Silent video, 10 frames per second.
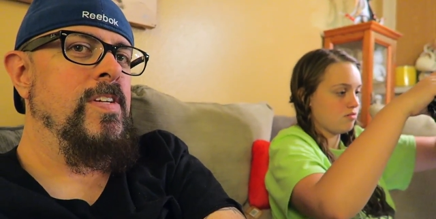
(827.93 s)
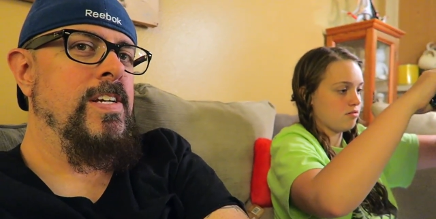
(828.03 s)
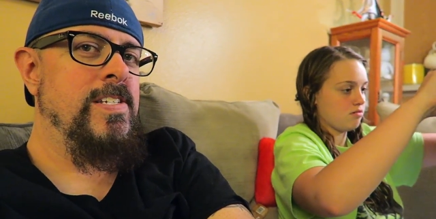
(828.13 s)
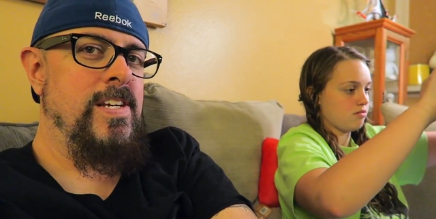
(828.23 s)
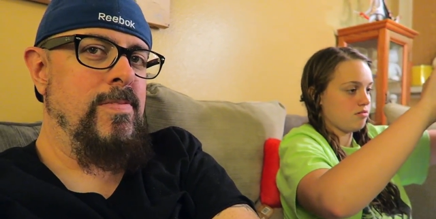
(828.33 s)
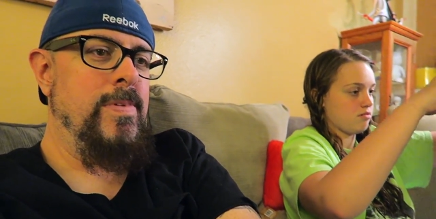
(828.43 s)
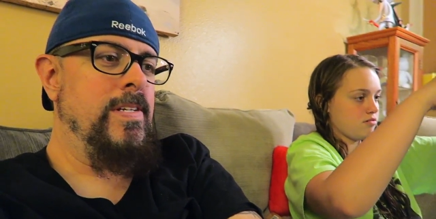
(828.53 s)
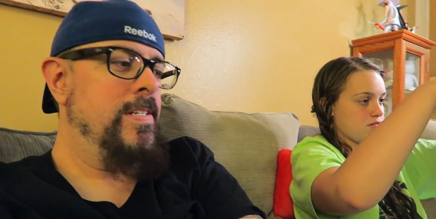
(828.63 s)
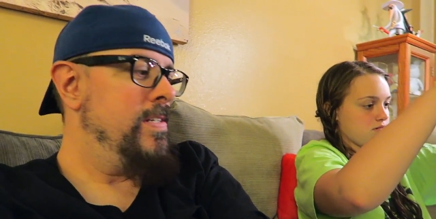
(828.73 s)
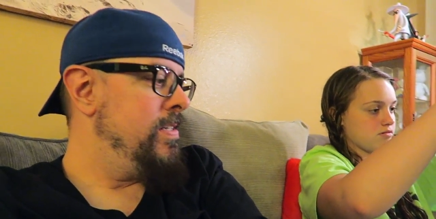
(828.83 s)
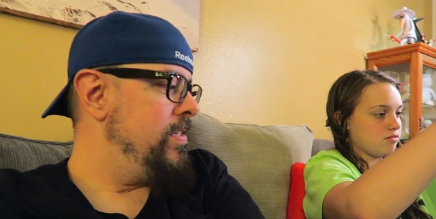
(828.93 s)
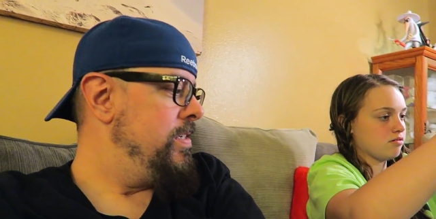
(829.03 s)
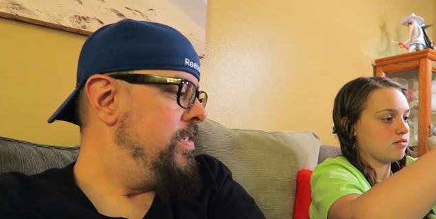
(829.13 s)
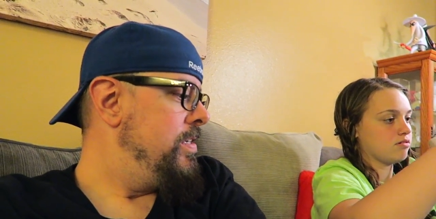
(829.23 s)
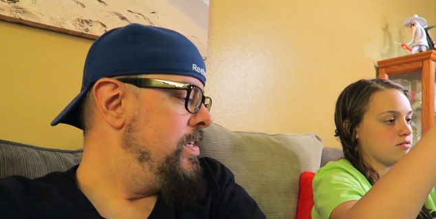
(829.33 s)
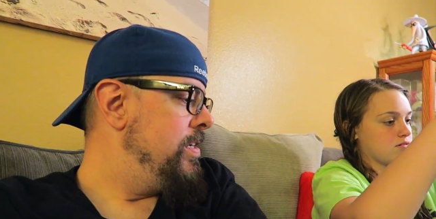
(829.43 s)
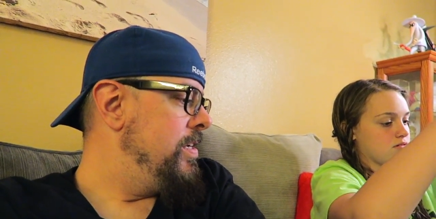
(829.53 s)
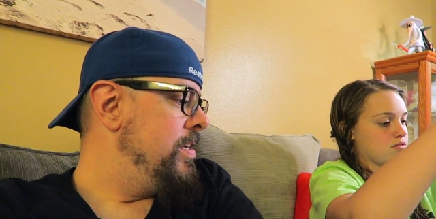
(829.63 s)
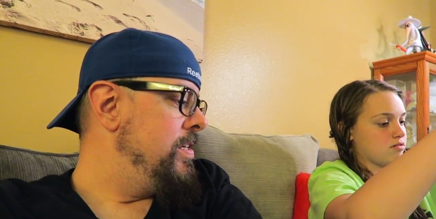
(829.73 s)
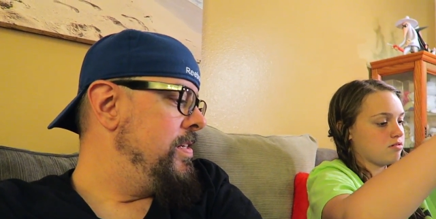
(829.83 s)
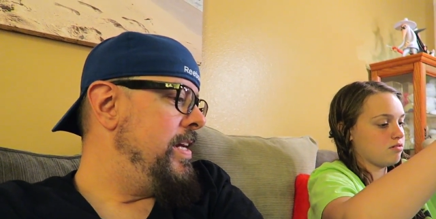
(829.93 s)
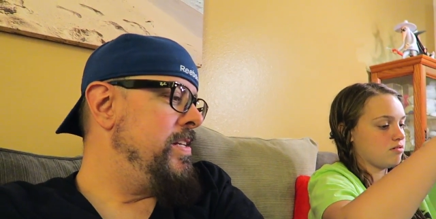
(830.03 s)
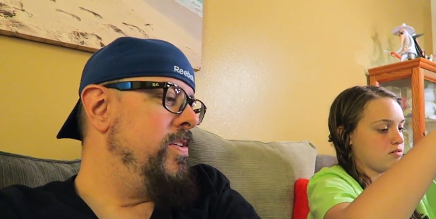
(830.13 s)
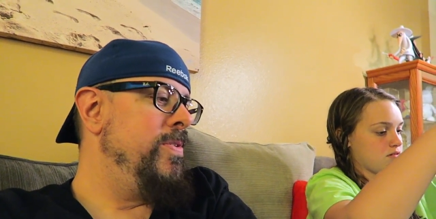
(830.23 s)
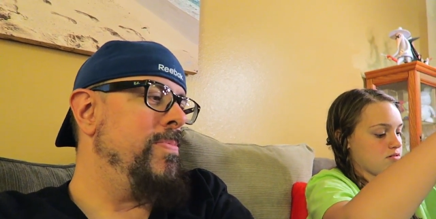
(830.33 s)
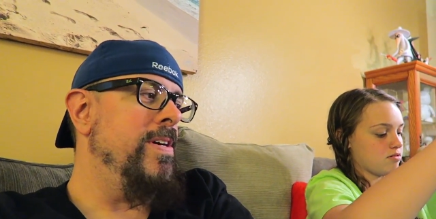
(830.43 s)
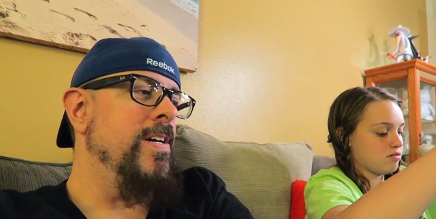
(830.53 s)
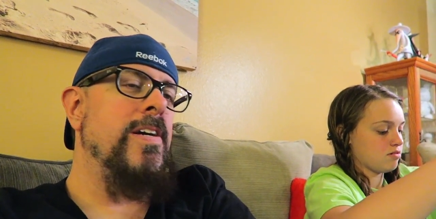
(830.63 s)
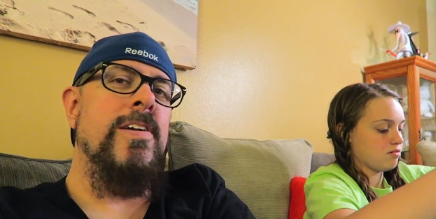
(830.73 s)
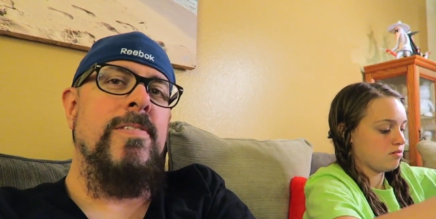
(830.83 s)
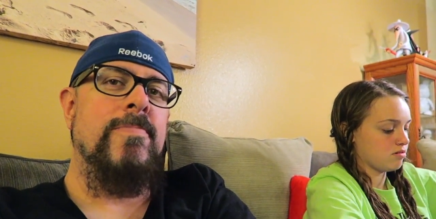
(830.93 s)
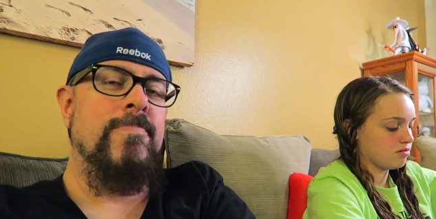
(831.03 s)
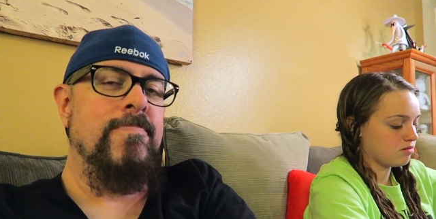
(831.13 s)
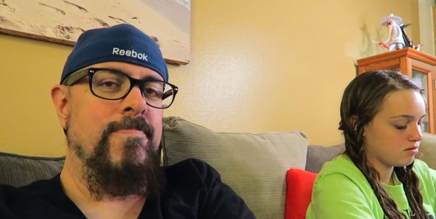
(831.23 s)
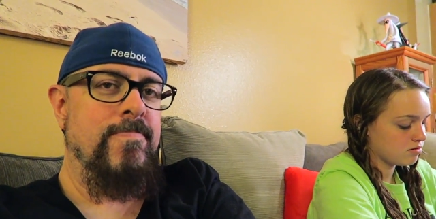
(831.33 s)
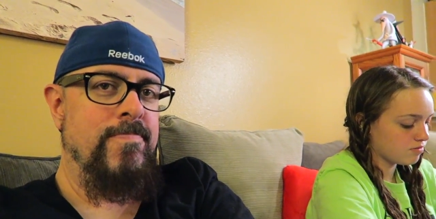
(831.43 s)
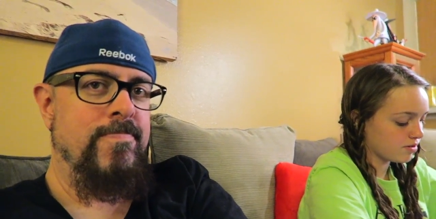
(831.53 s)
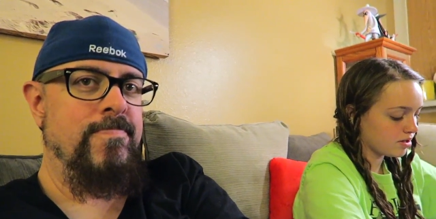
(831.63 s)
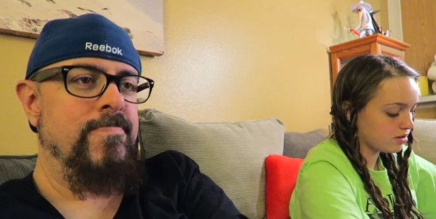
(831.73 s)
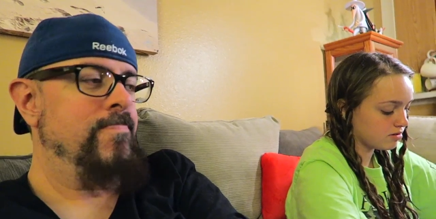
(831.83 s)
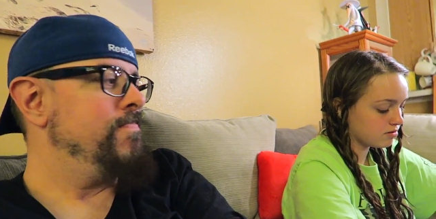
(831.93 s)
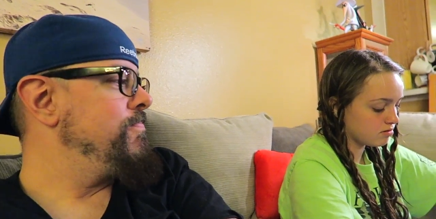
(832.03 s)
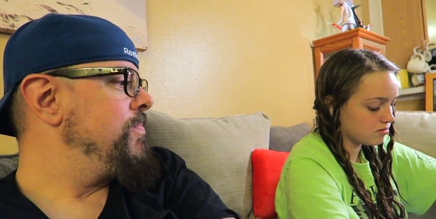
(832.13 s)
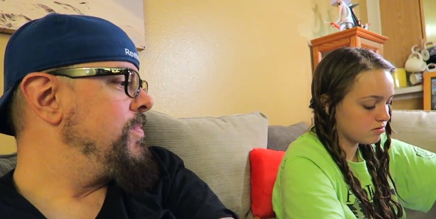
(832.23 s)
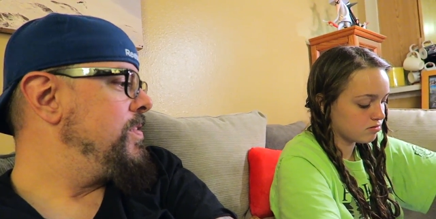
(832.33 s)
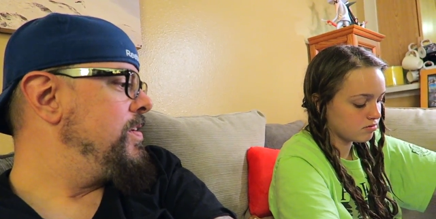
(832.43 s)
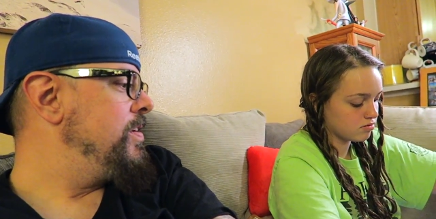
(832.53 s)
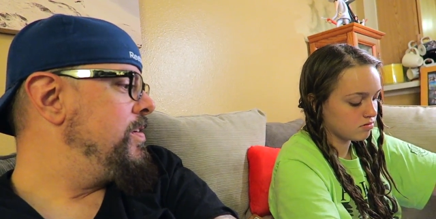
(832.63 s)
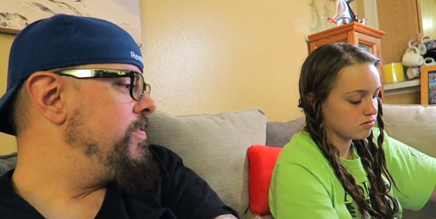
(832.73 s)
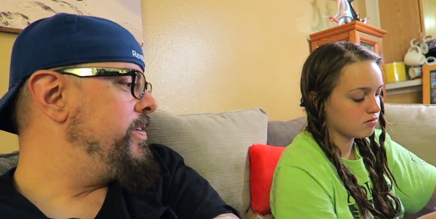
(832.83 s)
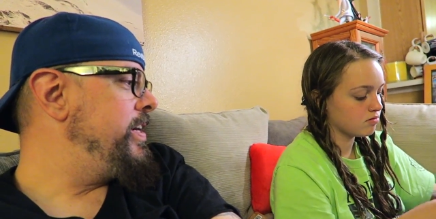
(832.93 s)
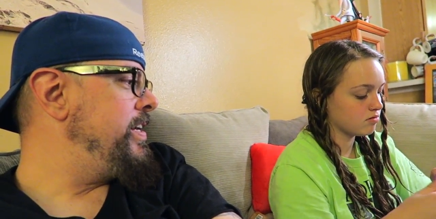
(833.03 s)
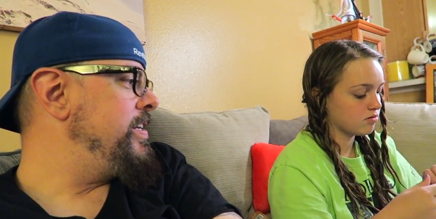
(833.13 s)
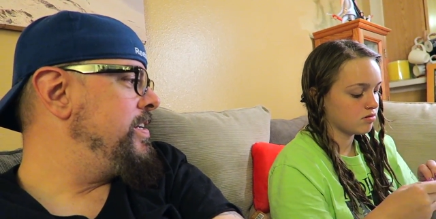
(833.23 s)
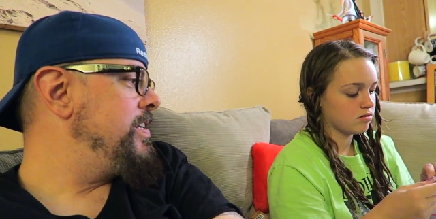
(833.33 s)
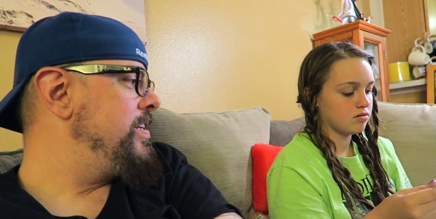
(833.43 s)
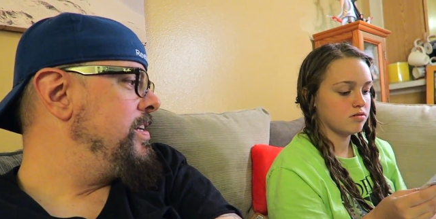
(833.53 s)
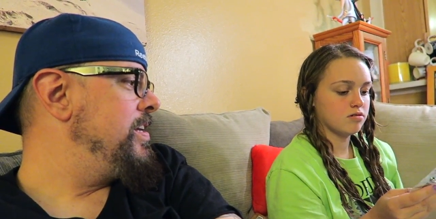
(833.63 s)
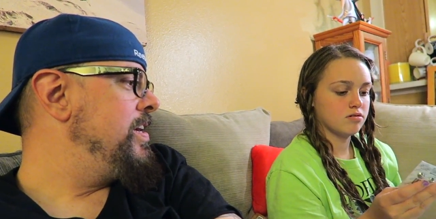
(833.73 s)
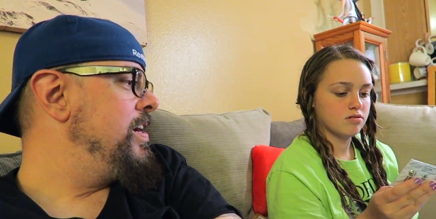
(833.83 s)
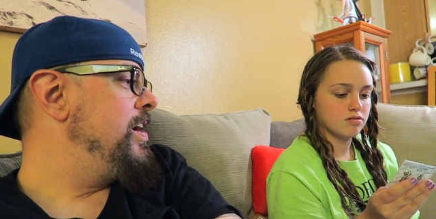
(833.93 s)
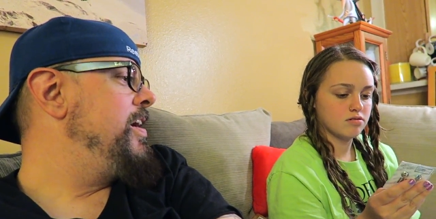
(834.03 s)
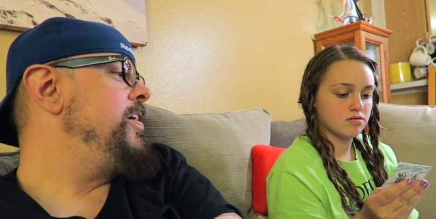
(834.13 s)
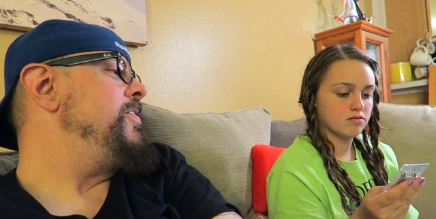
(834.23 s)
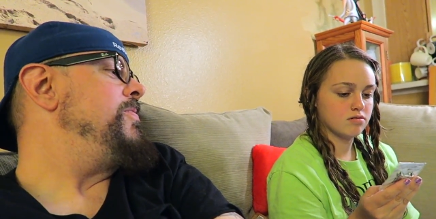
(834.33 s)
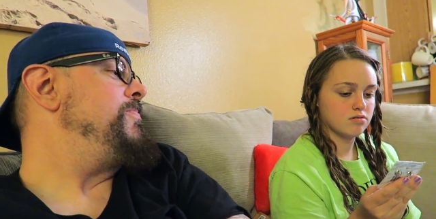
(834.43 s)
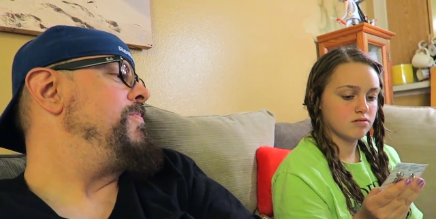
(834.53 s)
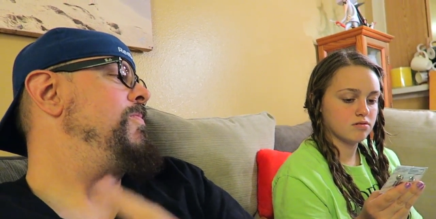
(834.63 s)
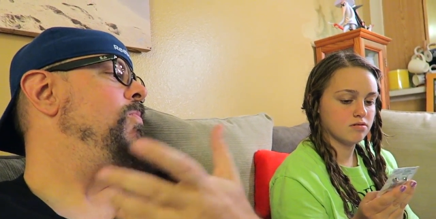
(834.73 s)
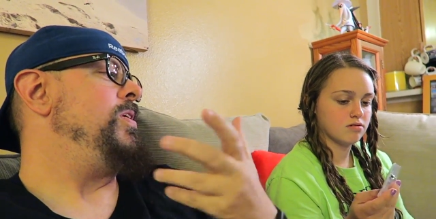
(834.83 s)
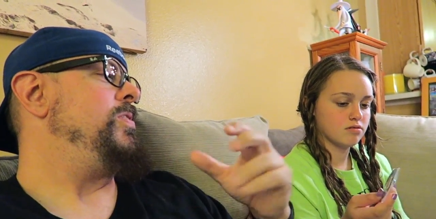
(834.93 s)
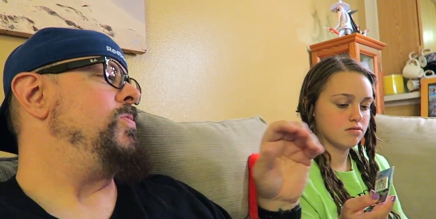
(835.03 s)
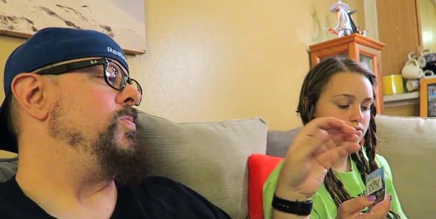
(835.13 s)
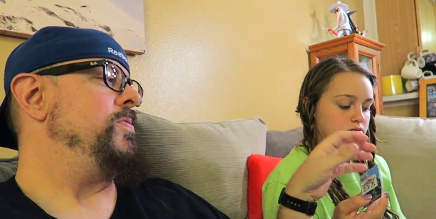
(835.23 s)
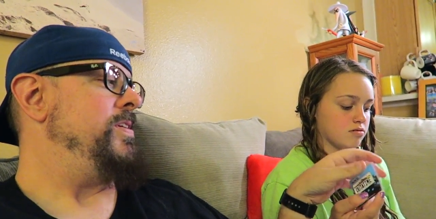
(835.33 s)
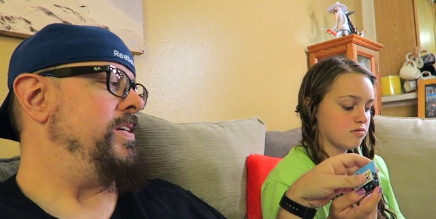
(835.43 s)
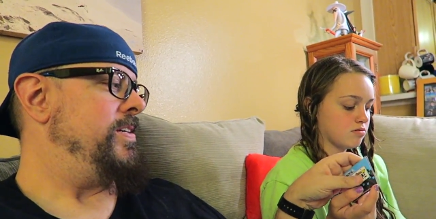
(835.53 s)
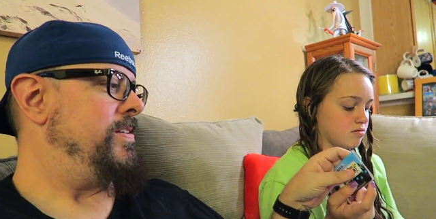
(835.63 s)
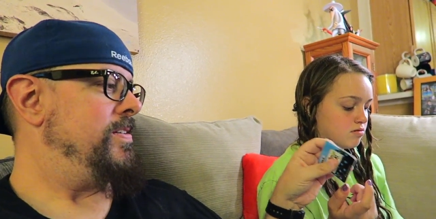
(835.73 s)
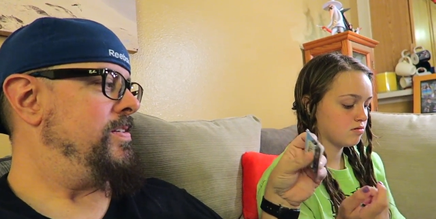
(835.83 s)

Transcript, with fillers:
Speaker 1: Excitement. That's Nerd Block. Wait. Wait. Oh, one cool thing.